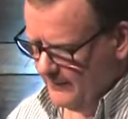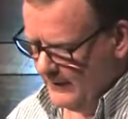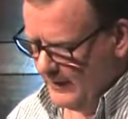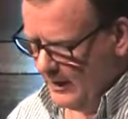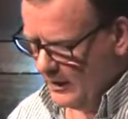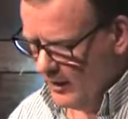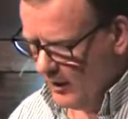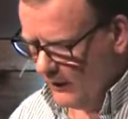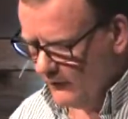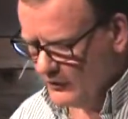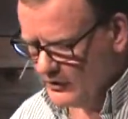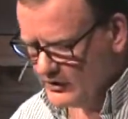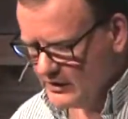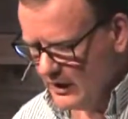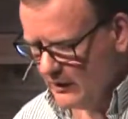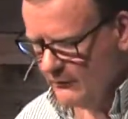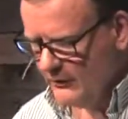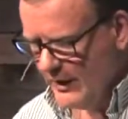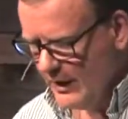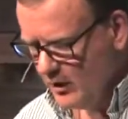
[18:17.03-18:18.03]
and all of a
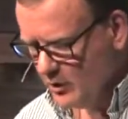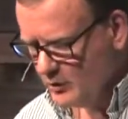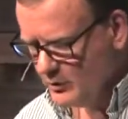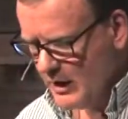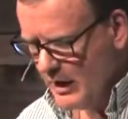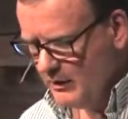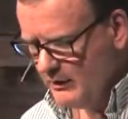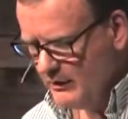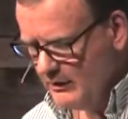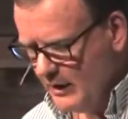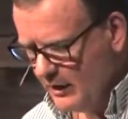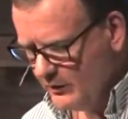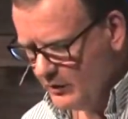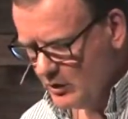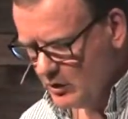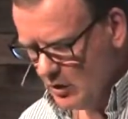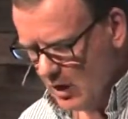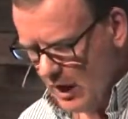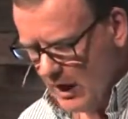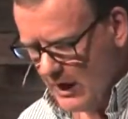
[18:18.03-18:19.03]
sudden they are drowning out the
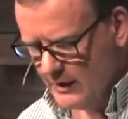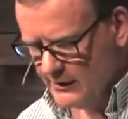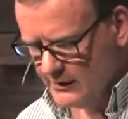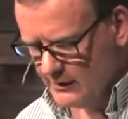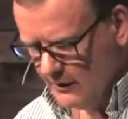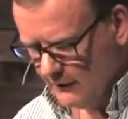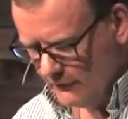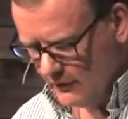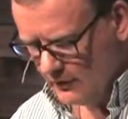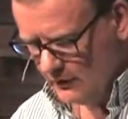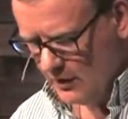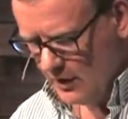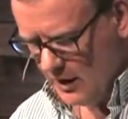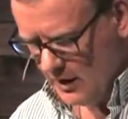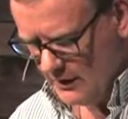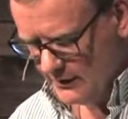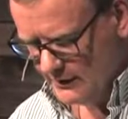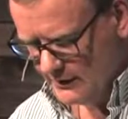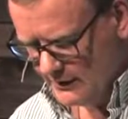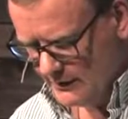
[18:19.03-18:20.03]
cries of the
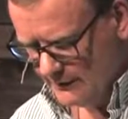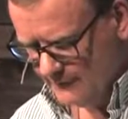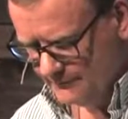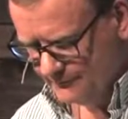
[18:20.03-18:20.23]
lost.